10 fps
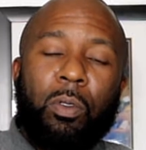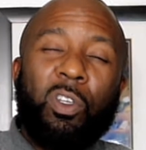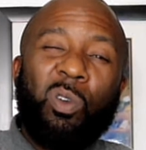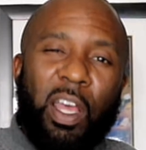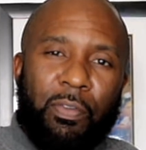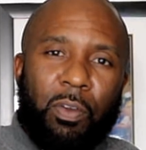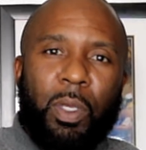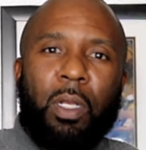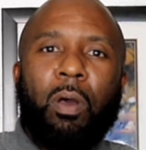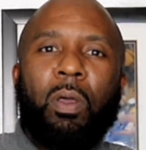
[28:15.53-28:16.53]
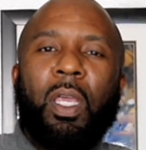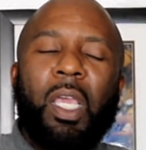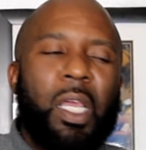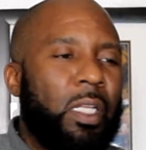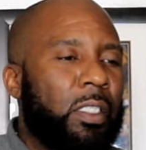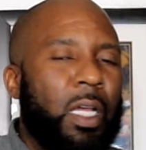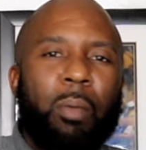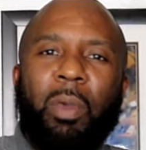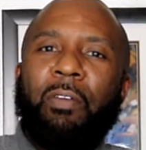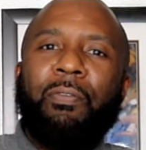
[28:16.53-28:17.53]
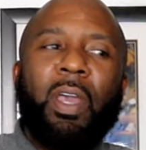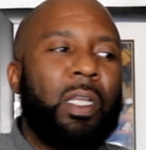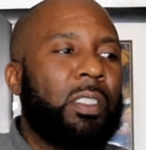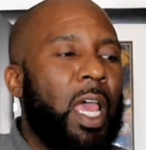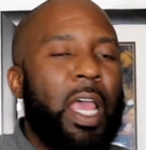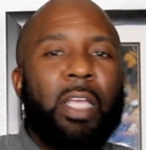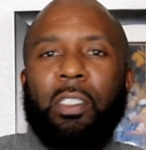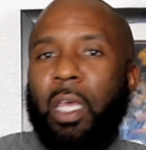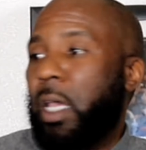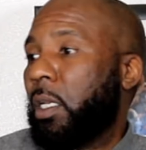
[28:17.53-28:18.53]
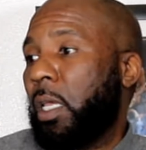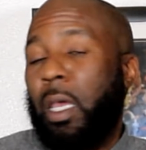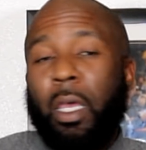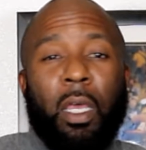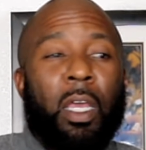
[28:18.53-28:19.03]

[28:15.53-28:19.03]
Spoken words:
Do that for me, though. Anytime, matter of fact, let's hashtag that.